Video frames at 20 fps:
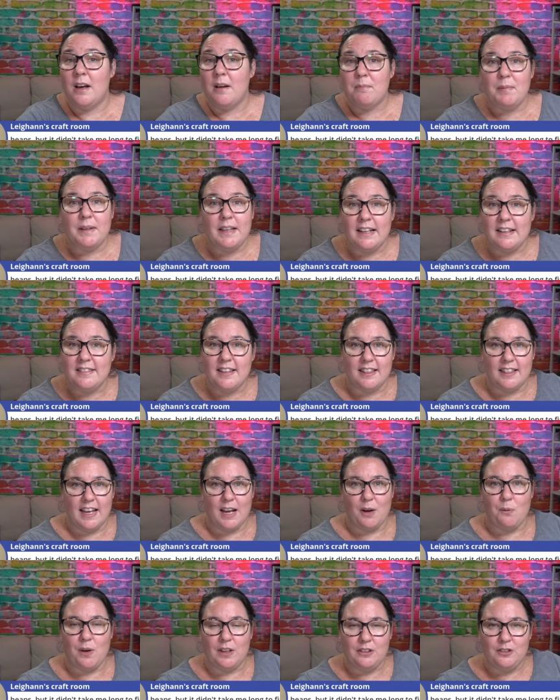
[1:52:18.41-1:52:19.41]
But that's the
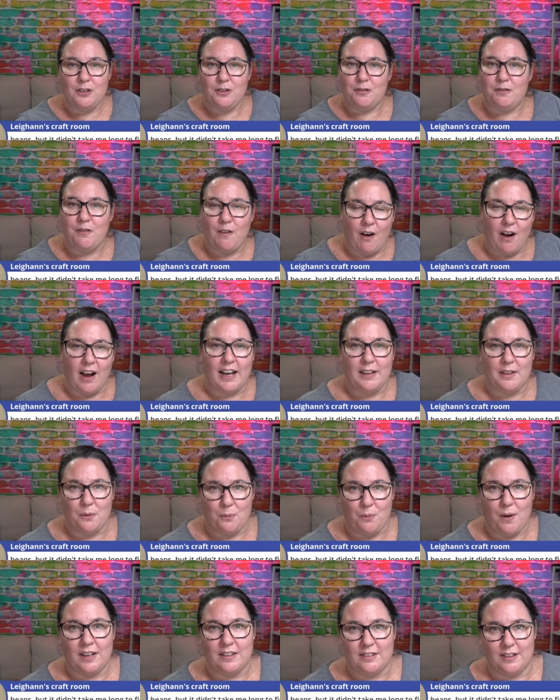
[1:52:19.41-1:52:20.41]
thing. Once you find the
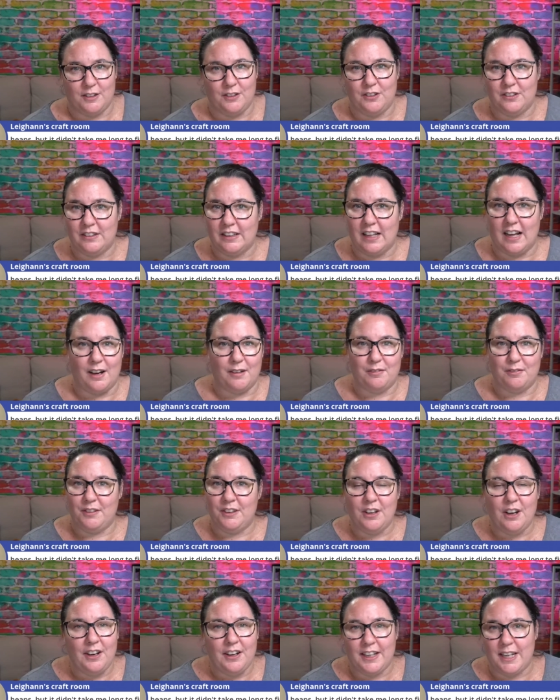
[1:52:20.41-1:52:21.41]
ones that you love, you
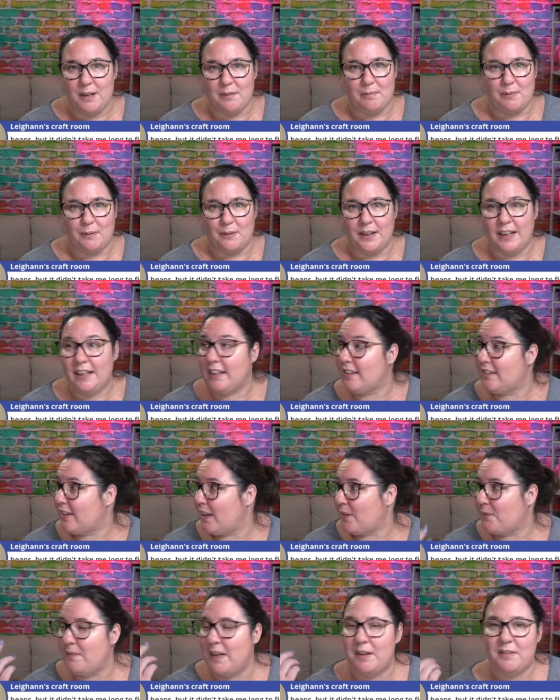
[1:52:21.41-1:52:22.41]
don't keep looking. It's
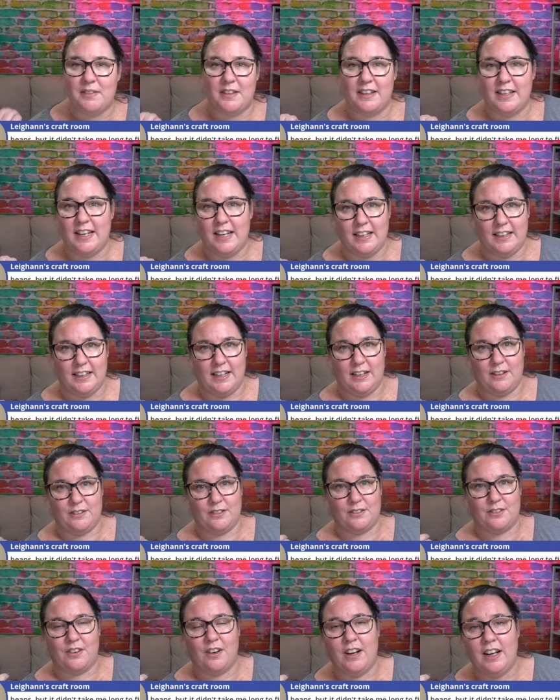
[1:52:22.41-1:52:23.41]
like me with the knitting
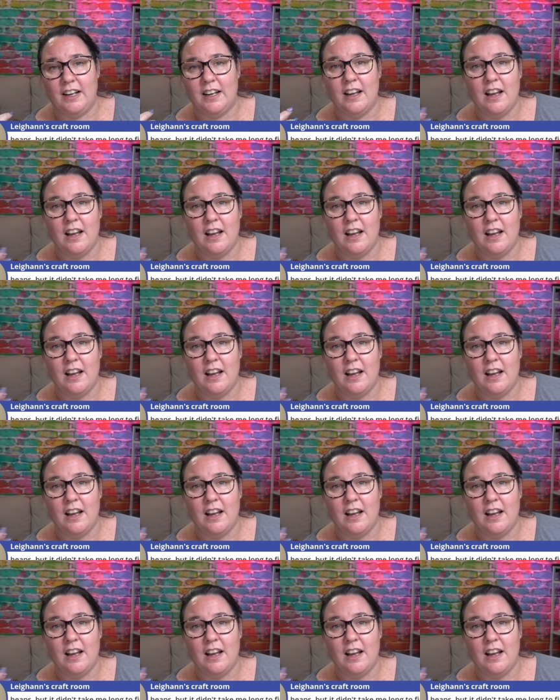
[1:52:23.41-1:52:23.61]
needles, right?